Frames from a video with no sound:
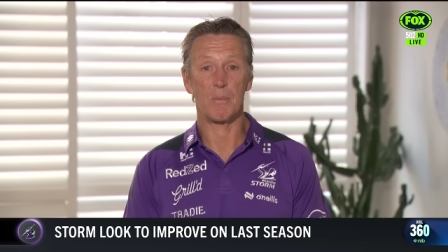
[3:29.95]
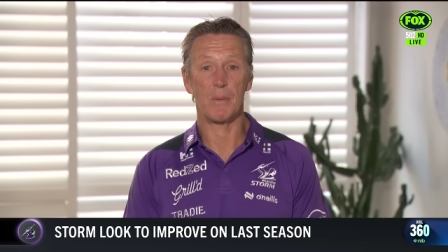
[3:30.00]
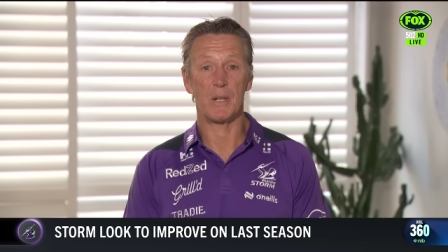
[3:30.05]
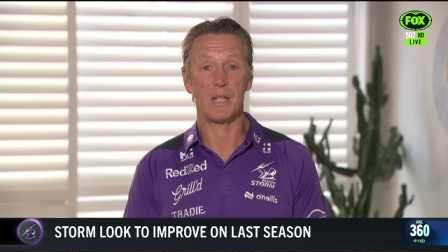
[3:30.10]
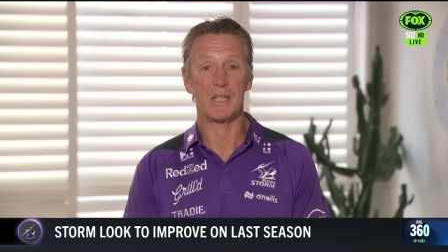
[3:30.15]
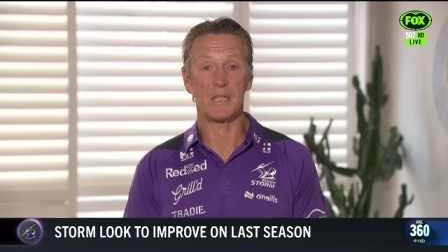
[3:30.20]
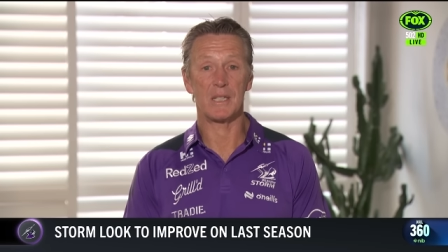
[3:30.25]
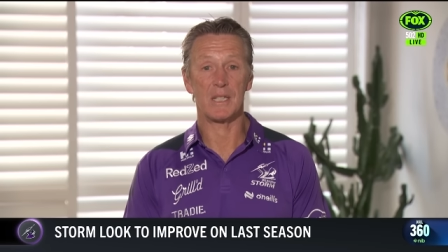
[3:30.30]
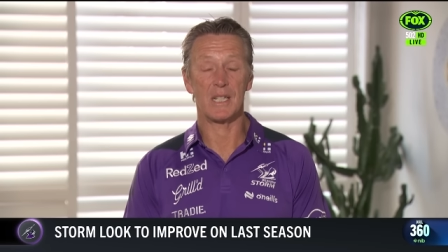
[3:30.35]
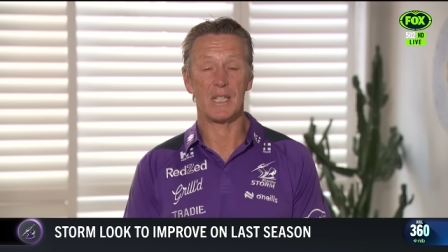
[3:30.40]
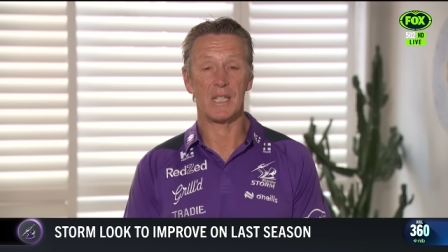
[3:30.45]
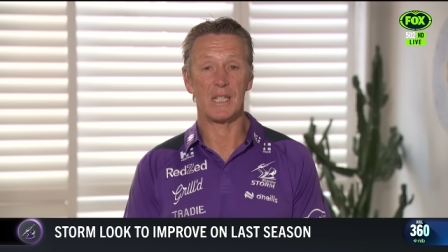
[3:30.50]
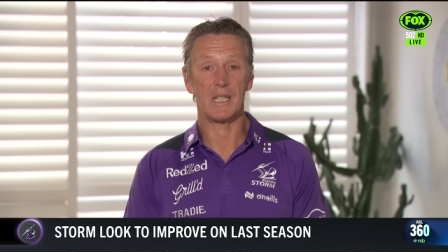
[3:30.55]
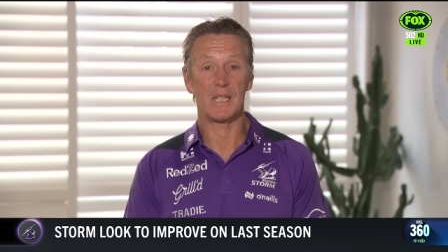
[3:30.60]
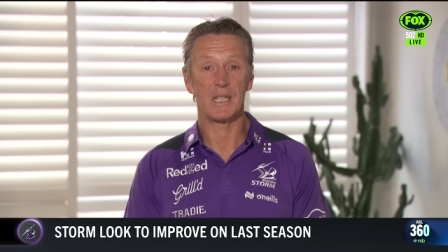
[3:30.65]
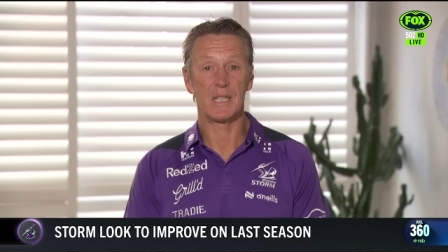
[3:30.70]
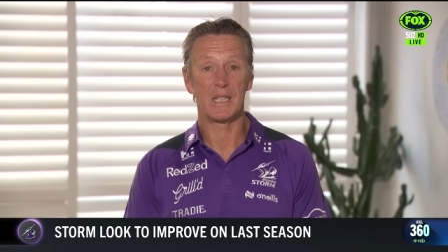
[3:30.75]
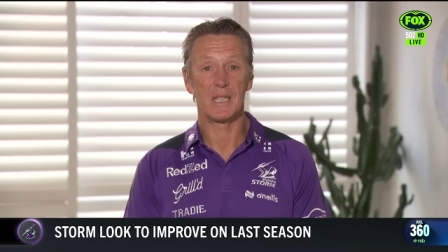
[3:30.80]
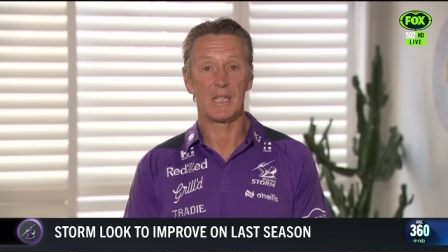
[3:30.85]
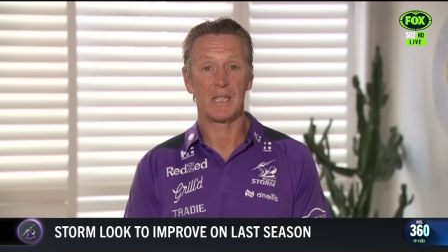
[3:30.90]
But
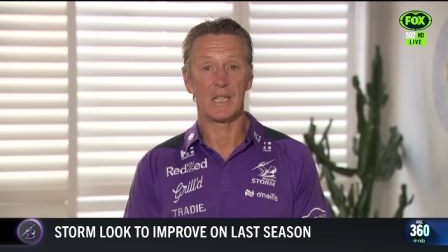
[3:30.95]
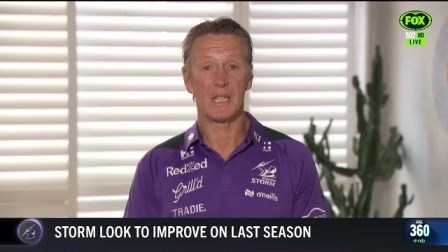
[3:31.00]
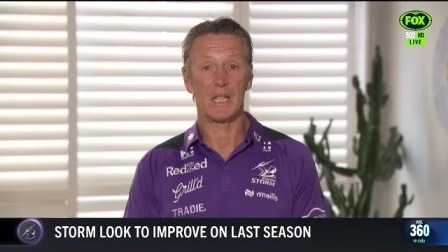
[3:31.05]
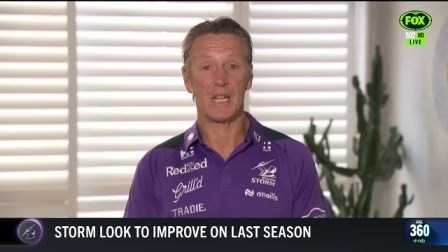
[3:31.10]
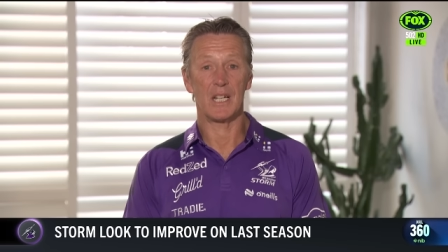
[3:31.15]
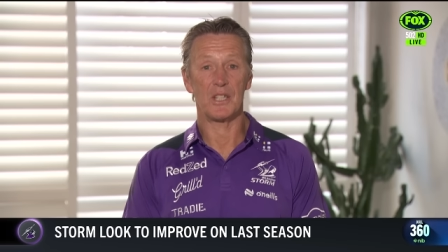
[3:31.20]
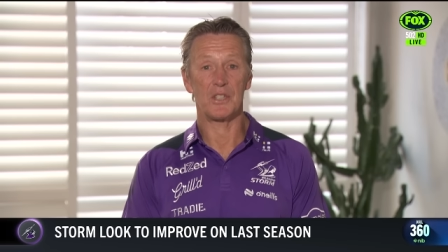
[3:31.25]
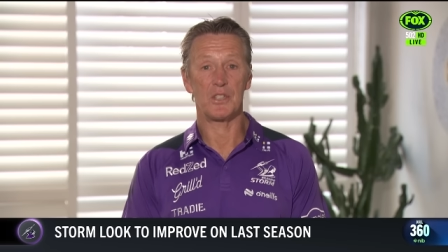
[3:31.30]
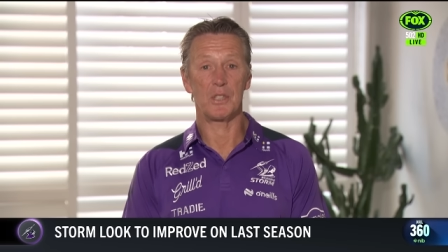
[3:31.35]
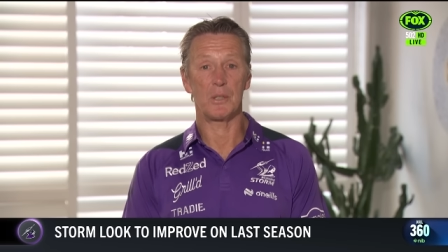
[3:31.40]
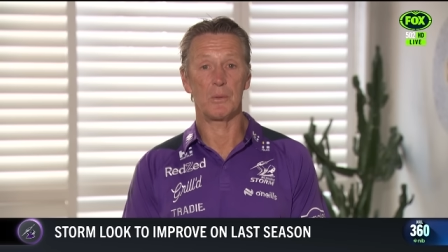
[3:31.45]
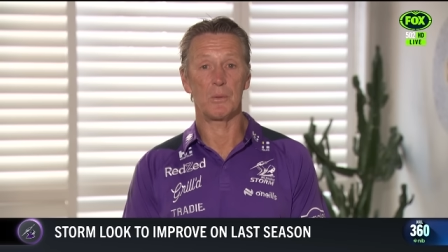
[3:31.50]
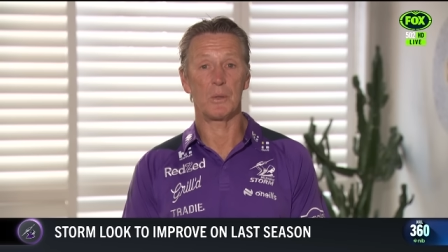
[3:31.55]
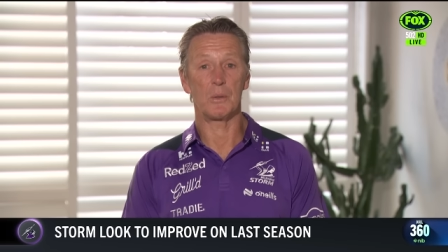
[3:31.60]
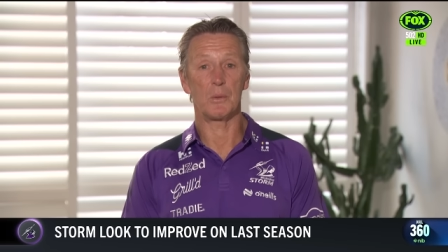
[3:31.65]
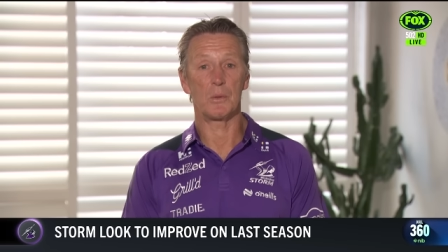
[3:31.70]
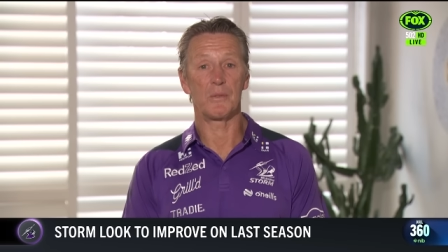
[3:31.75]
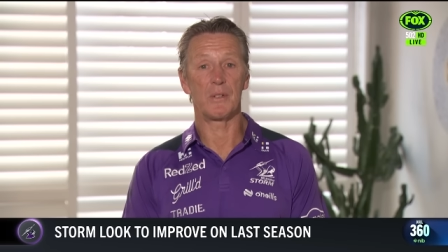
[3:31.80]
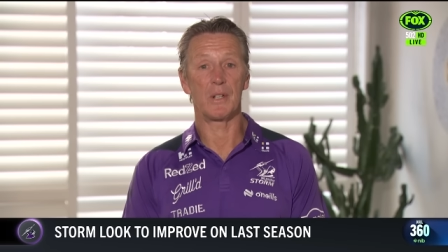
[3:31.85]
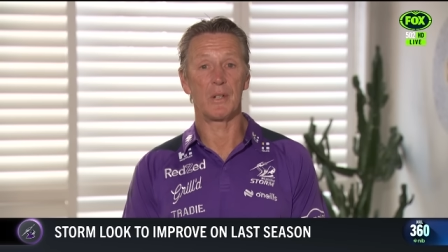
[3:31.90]
uh, last year we
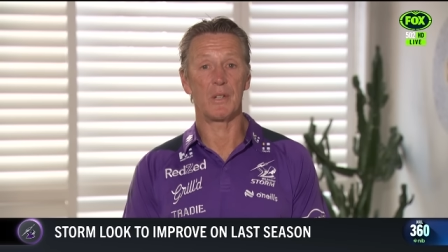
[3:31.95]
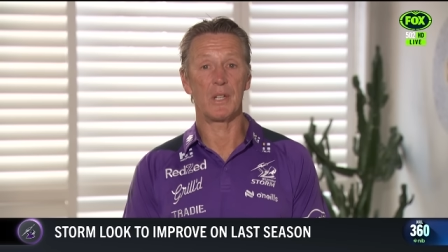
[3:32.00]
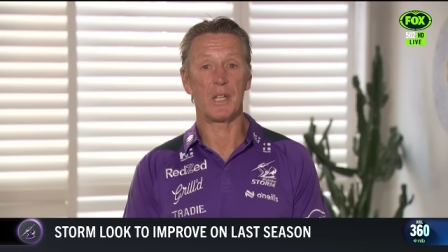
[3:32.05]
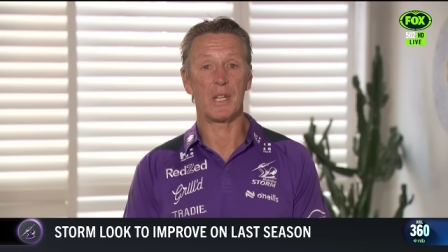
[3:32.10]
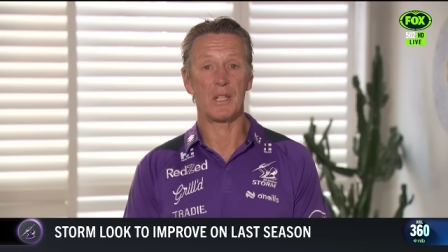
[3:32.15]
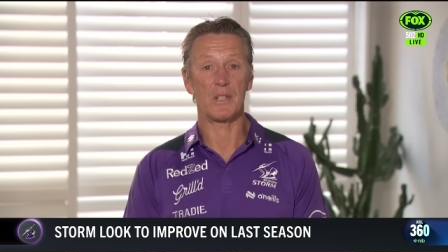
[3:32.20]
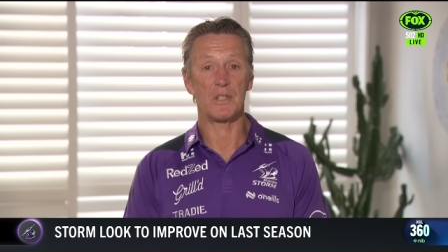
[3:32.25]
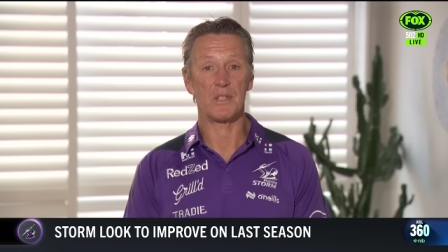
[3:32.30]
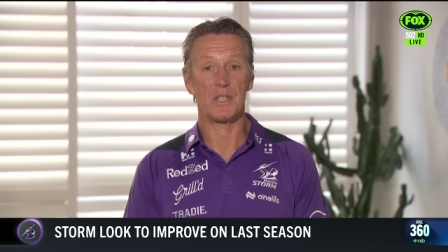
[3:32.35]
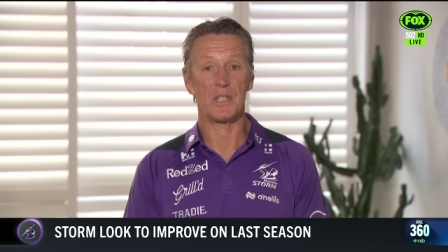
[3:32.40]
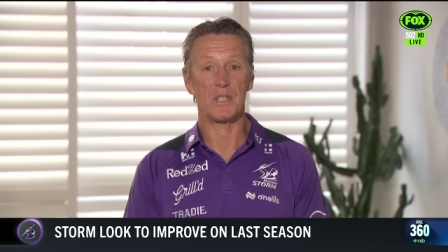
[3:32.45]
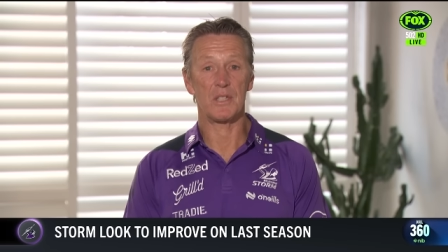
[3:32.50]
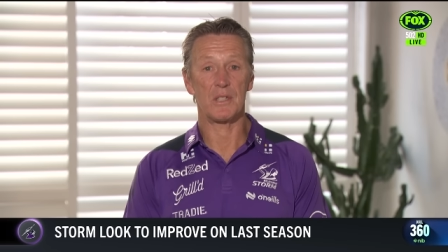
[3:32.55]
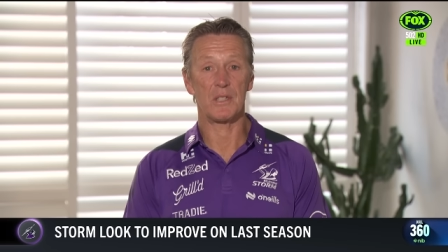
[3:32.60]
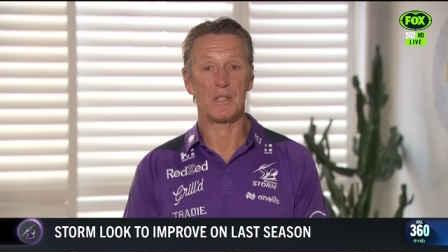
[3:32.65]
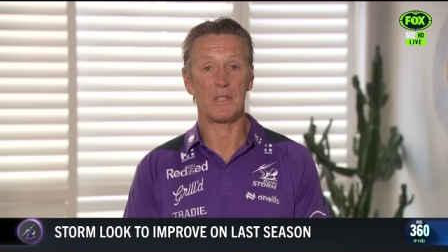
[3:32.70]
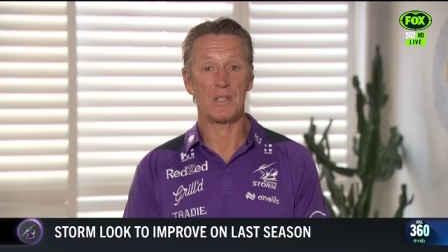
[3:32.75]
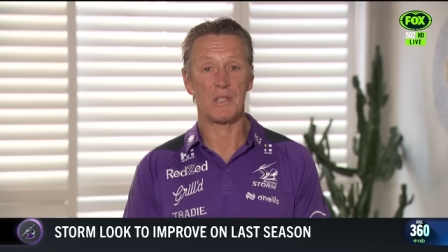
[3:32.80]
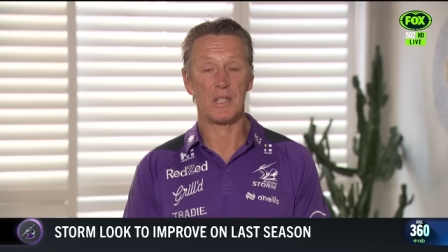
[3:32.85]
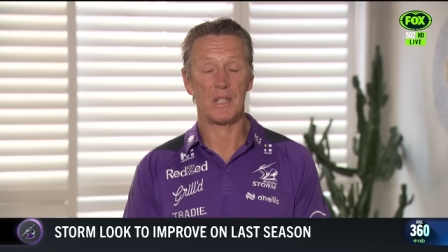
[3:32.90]
were very inconsistent,